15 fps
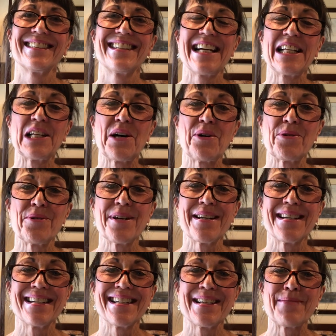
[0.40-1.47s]
Hello,
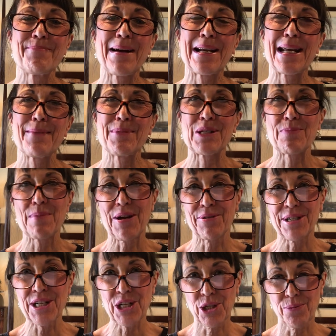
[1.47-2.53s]
my name is Mary
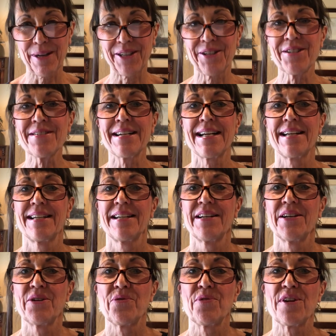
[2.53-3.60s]
Schricker.
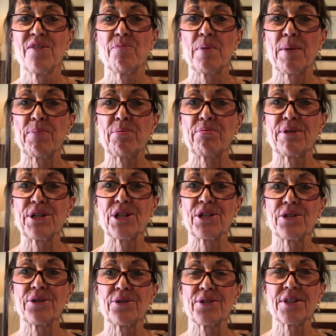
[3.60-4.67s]
We have been
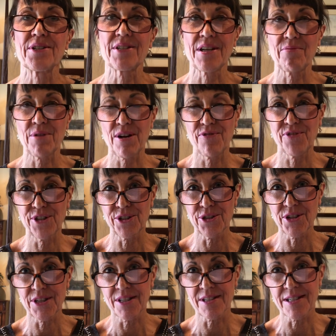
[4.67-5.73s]
parishioners at St. Raphael's
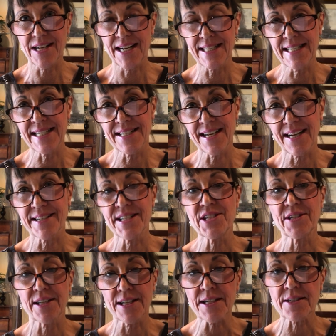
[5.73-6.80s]
since
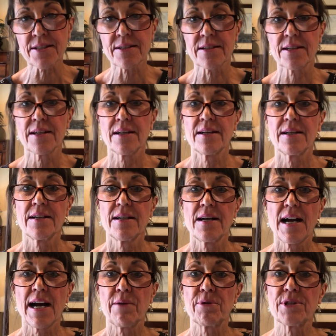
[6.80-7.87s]
1996.
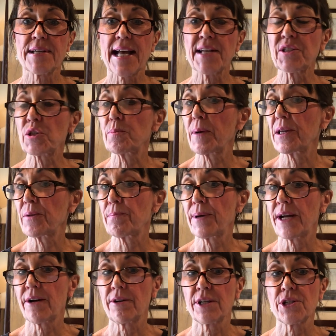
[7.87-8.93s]
I was asked by the
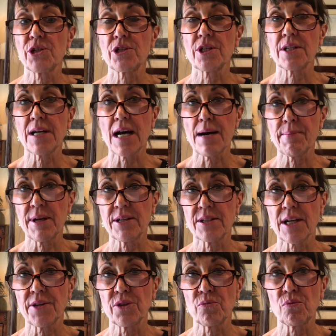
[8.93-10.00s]
parish to comment
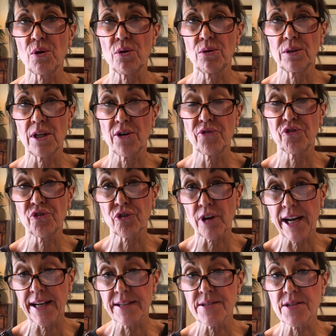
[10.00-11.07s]
on the role of
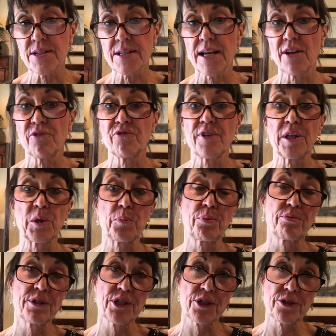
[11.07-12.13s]
friends and fellow
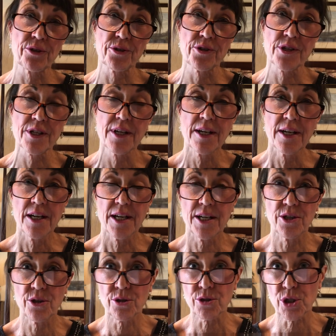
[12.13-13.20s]
parishioners
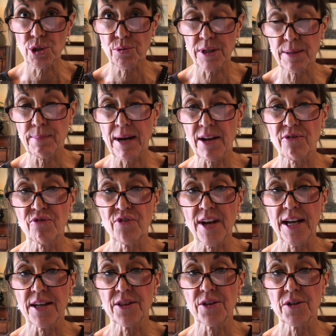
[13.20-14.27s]
in nurturing my
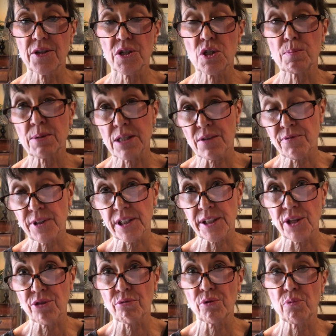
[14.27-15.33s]
faith, specifically
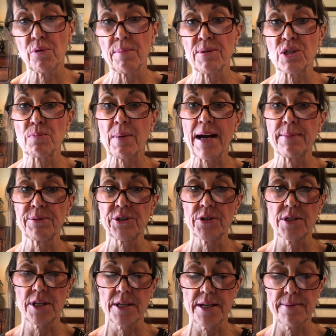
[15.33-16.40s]
through the Women's Bible
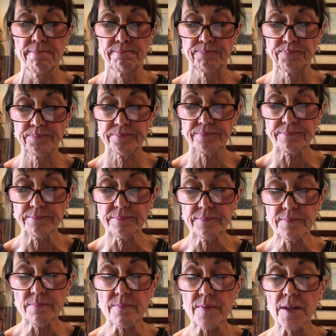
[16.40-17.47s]
Study.
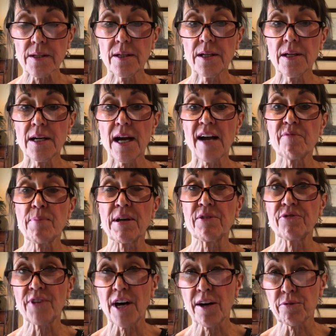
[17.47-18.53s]
I've been
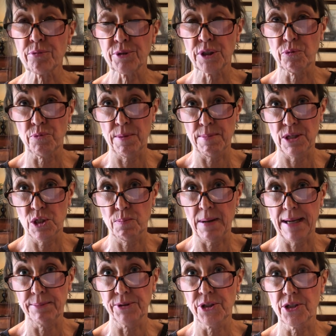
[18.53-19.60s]
involved with the Women's
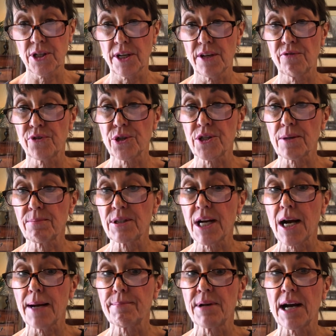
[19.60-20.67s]
Bible Study for some
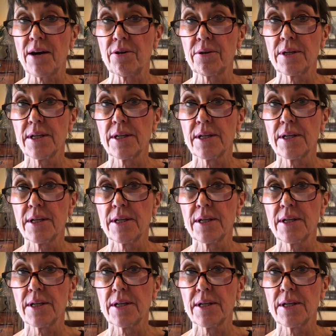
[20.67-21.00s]
time now.